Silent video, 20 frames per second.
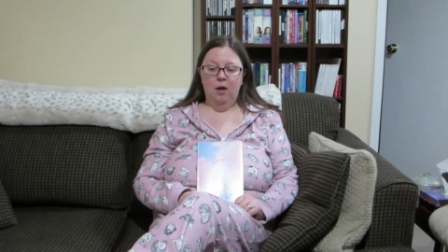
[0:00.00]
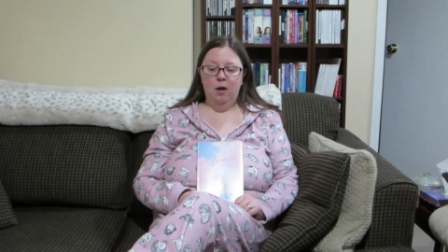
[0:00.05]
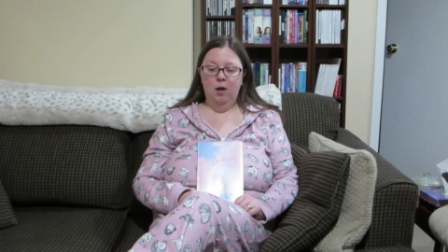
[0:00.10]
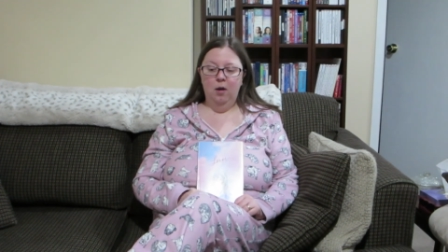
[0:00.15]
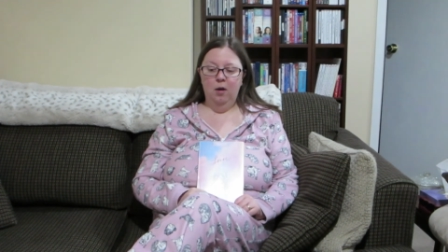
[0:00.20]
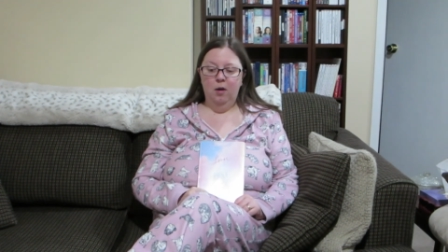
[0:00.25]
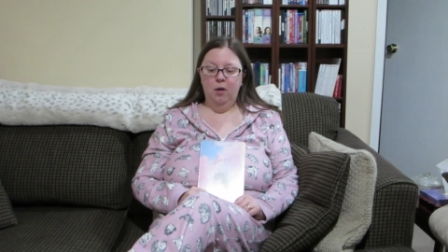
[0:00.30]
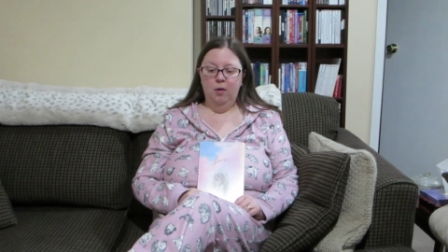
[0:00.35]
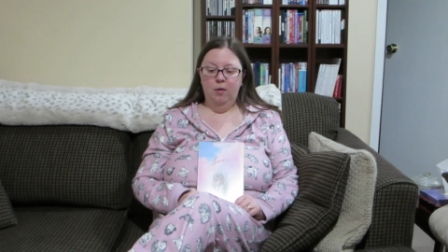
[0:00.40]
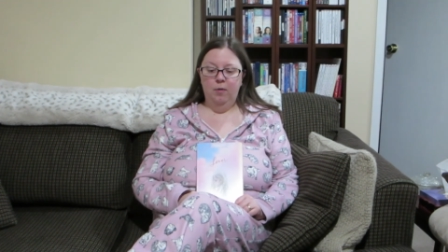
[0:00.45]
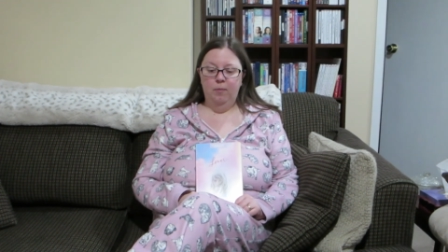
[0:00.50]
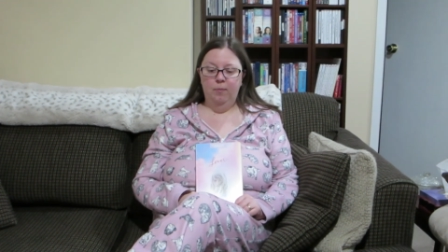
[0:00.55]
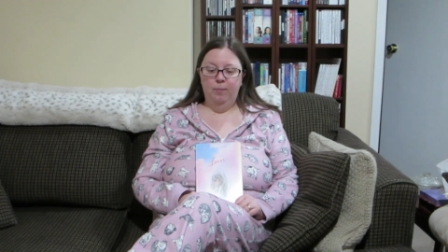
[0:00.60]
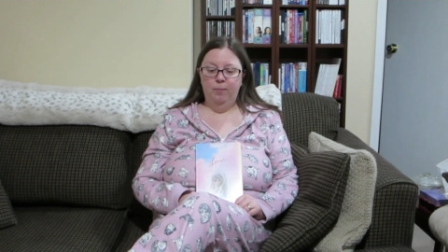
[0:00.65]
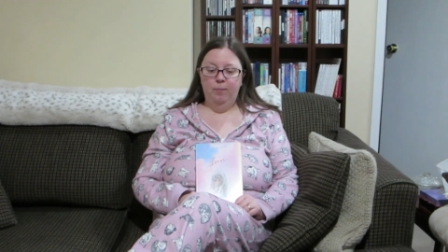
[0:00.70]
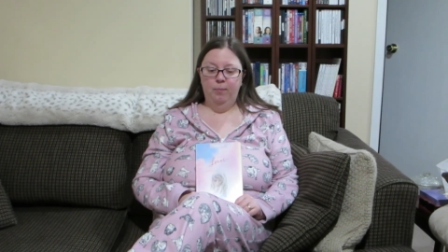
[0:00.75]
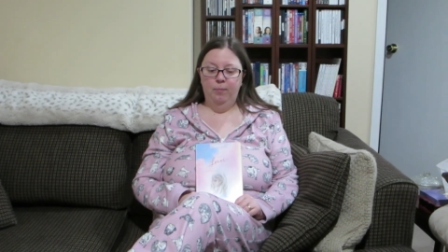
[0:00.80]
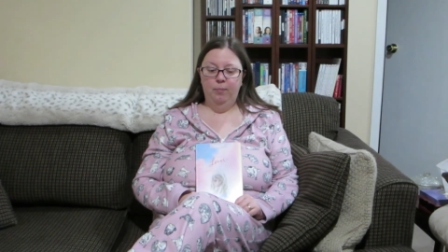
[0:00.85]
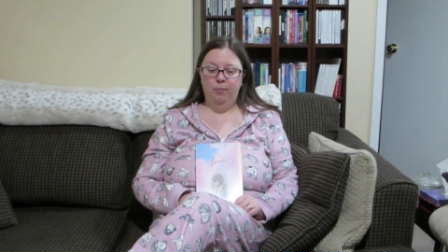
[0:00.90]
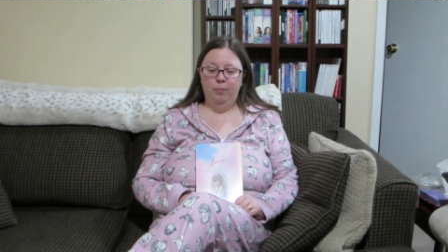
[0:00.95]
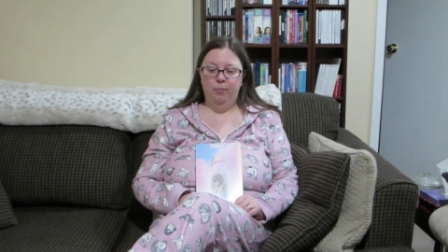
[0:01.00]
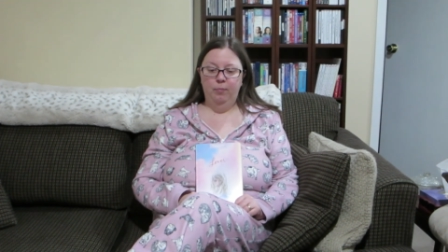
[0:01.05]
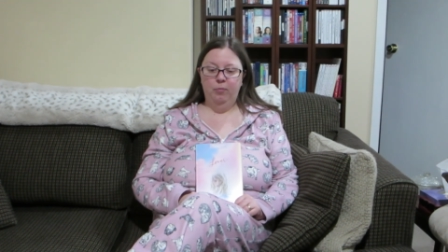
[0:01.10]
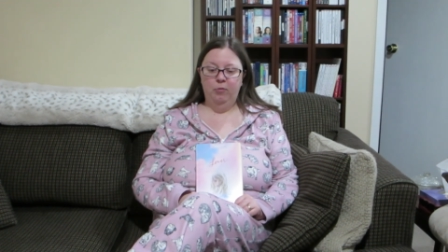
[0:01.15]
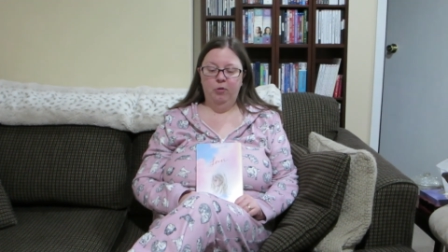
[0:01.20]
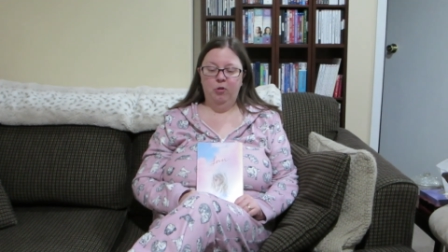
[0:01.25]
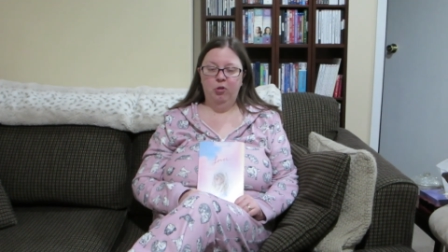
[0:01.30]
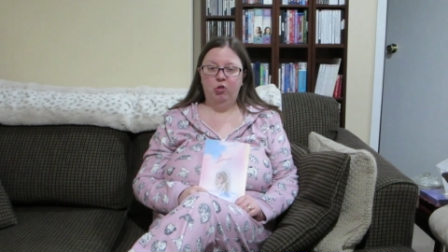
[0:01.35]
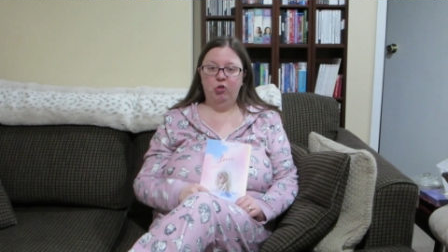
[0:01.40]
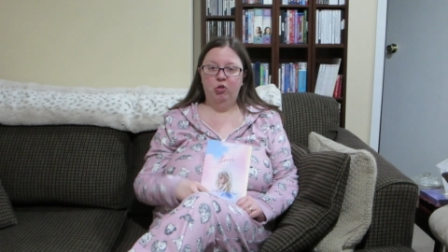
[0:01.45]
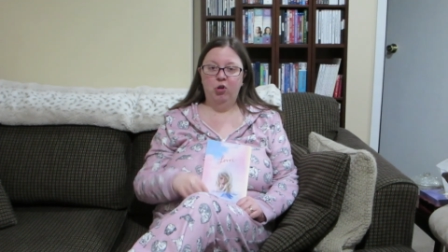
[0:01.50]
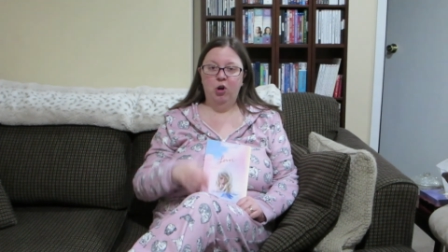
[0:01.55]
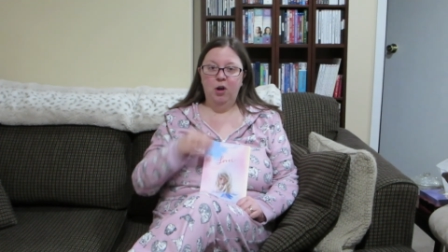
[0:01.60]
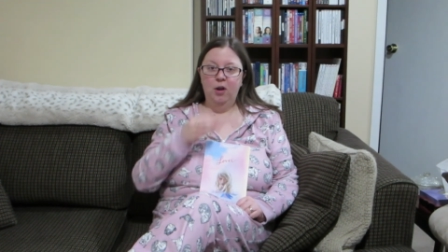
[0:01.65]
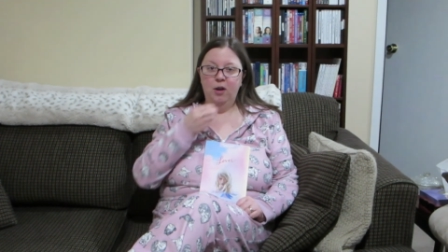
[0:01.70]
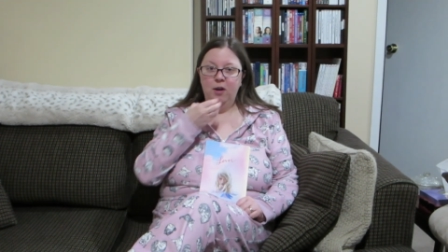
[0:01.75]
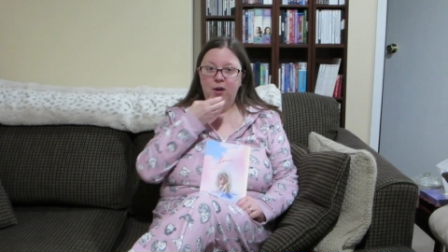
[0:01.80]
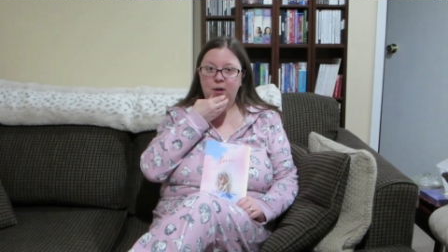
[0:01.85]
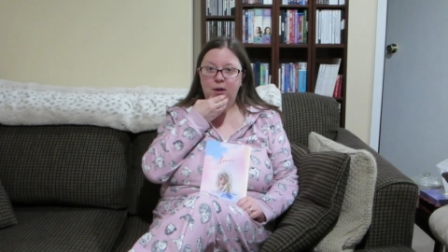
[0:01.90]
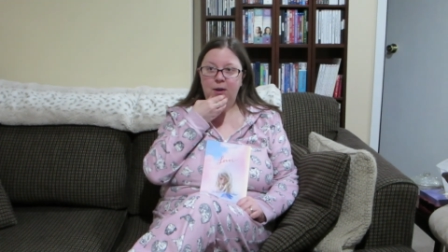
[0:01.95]
um, to try
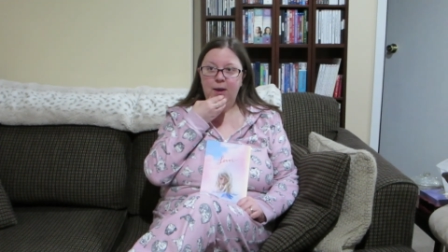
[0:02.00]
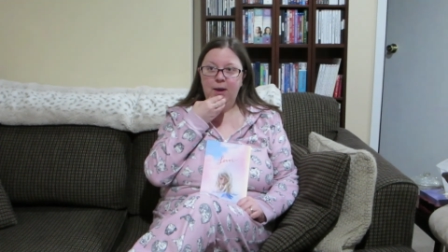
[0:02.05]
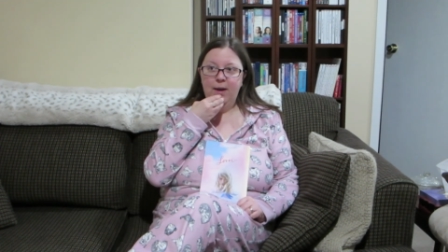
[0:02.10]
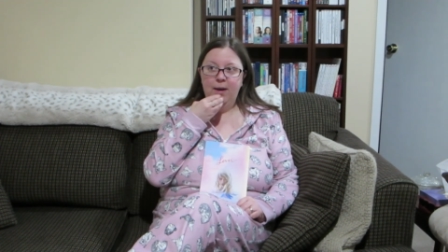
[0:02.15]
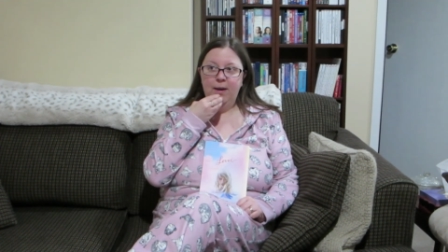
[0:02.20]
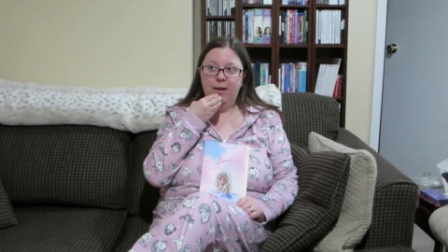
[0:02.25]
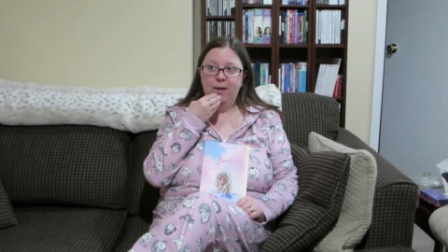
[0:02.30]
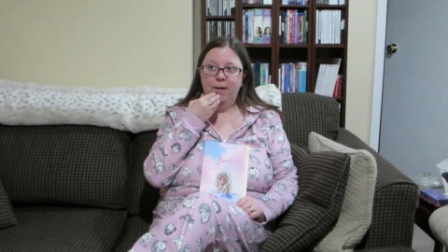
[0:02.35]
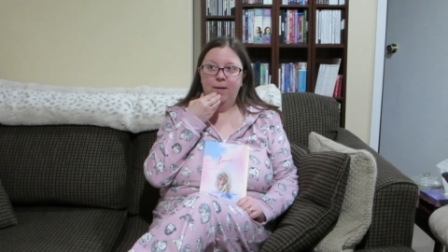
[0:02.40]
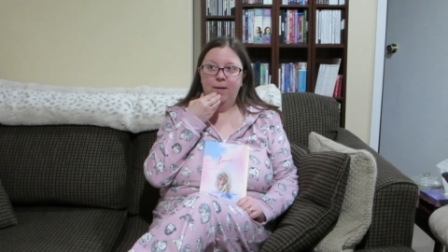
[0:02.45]
and like